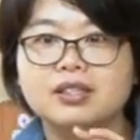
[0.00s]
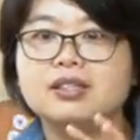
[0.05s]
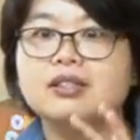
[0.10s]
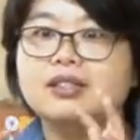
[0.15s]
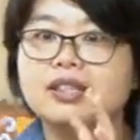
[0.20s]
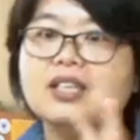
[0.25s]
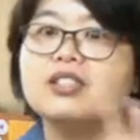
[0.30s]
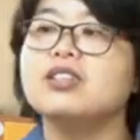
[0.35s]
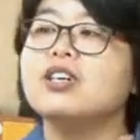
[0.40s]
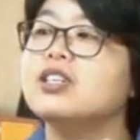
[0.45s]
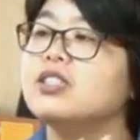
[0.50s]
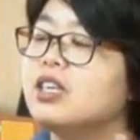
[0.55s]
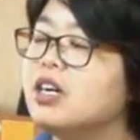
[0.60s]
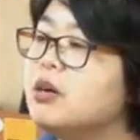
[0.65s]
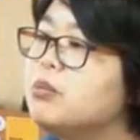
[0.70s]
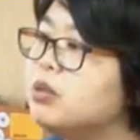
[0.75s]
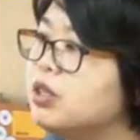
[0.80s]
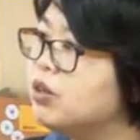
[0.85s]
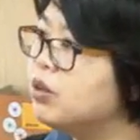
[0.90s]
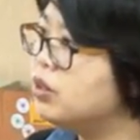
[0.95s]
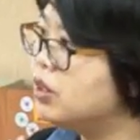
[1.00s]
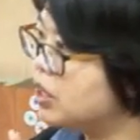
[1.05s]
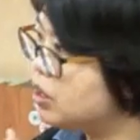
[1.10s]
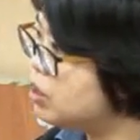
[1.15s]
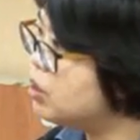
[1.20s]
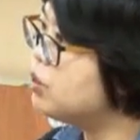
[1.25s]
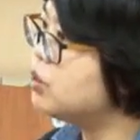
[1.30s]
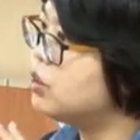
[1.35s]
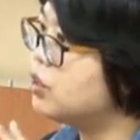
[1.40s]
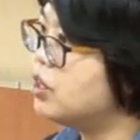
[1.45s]
These are terms you need
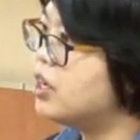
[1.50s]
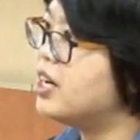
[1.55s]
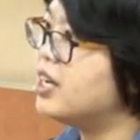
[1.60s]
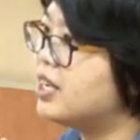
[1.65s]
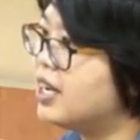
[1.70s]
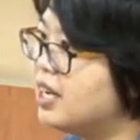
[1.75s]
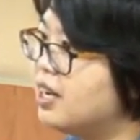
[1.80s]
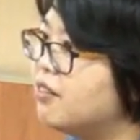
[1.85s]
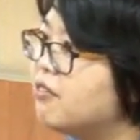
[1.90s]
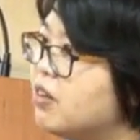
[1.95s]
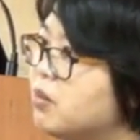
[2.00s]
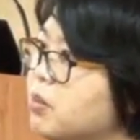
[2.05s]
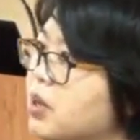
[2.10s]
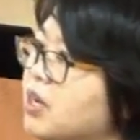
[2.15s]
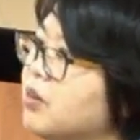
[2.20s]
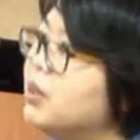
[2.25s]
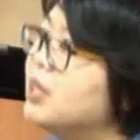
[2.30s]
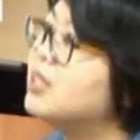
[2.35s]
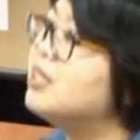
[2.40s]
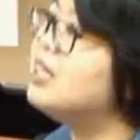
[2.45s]
to start getting familiar with.